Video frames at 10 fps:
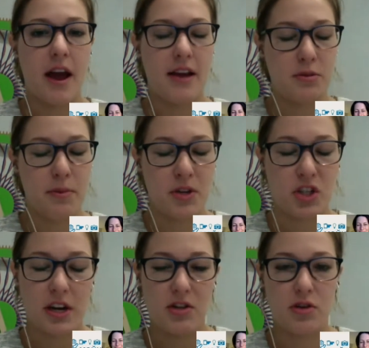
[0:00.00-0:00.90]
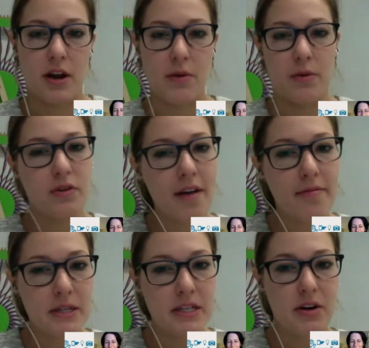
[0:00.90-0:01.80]
as you mentioned, integrate with craft
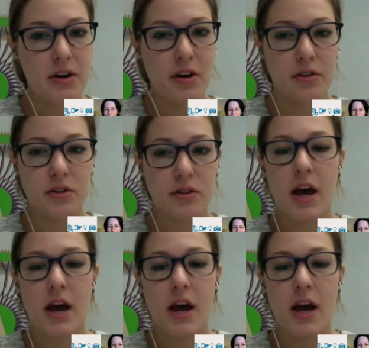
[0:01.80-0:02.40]
materials